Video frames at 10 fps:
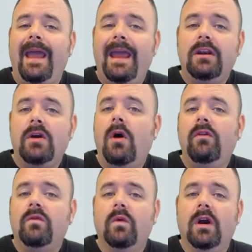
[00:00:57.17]
And
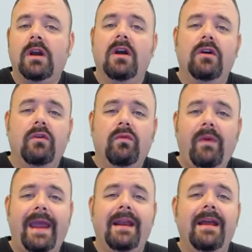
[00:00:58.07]
cones work
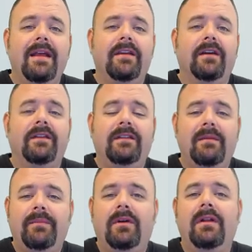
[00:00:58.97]
great. They're
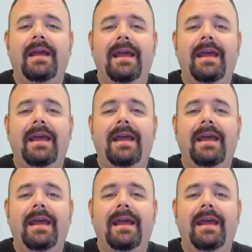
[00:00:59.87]
simple